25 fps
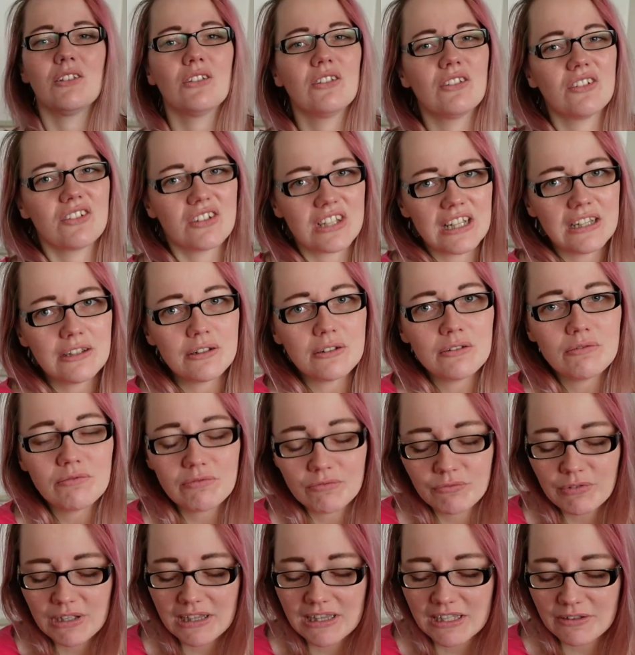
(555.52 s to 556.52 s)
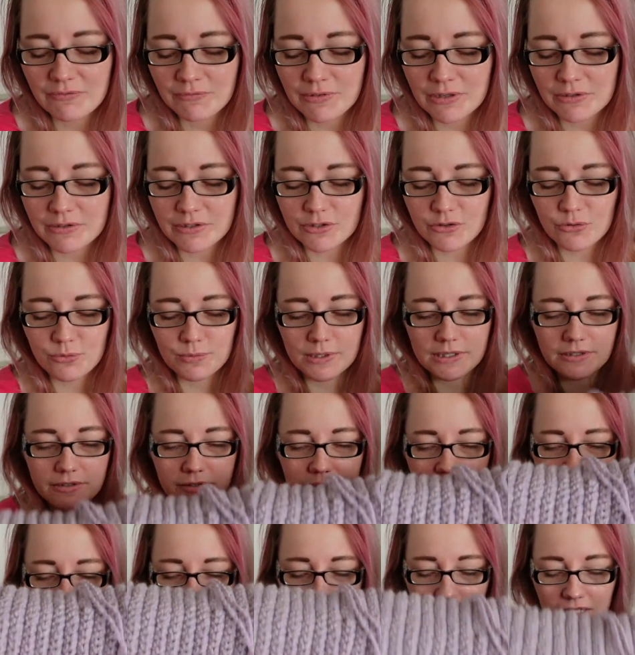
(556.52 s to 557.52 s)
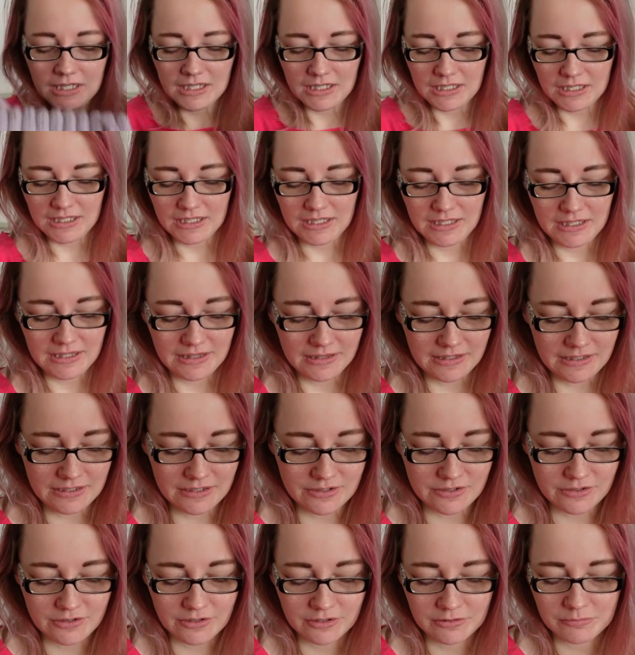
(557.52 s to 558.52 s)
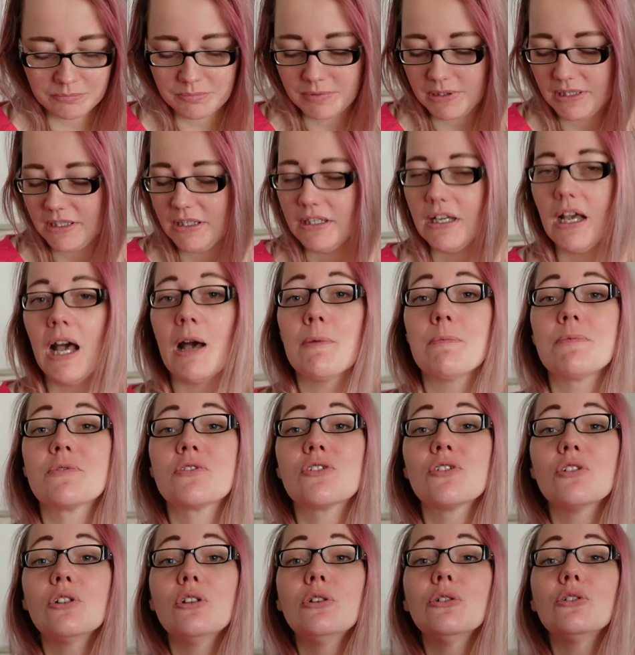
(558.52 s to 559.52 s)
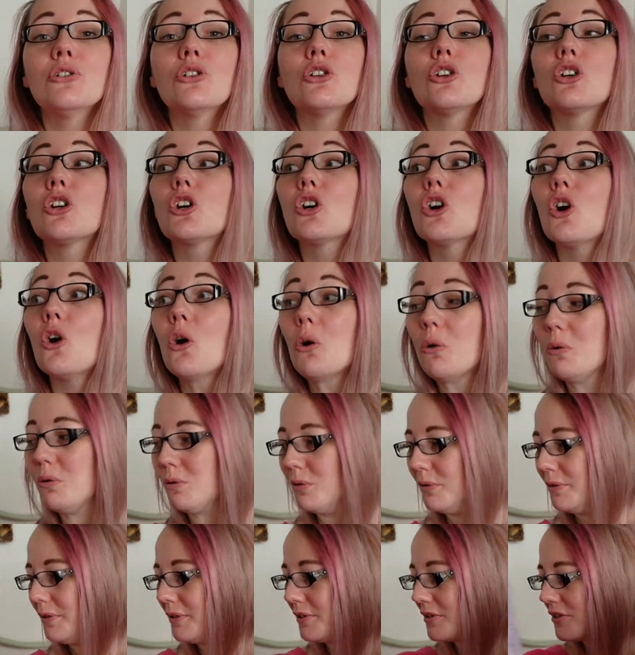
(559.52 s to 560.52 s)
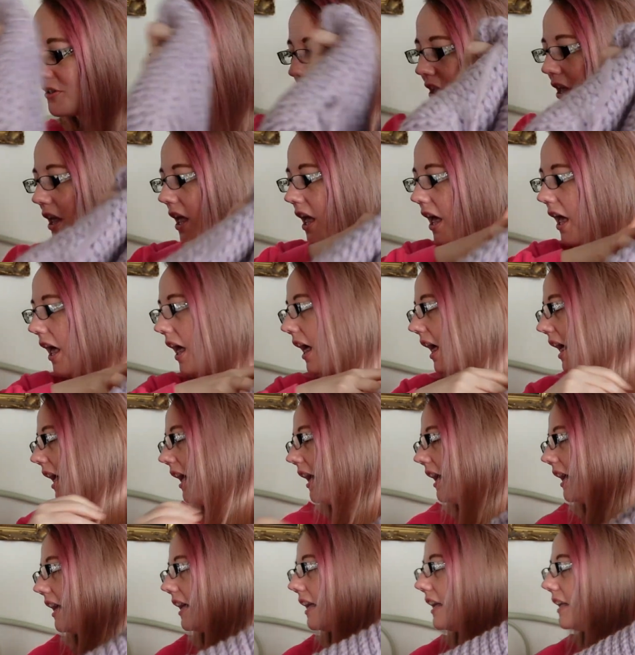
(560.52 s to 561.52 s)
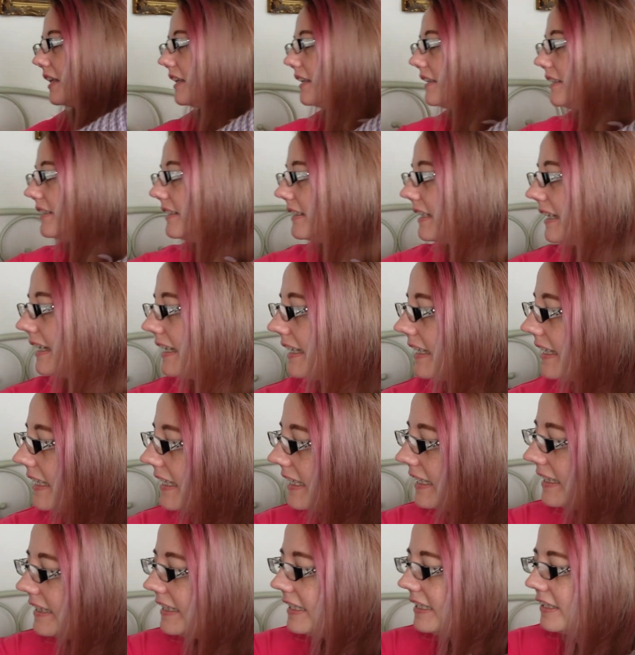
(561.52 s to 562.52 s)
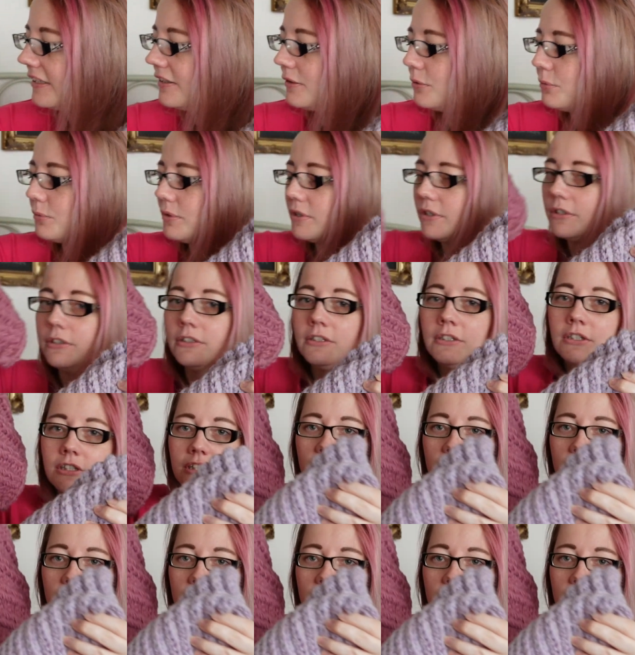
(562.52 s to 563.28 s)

still don't feel like wearing a sweater, it's gonna be absolute gold. Yeah, and the other one,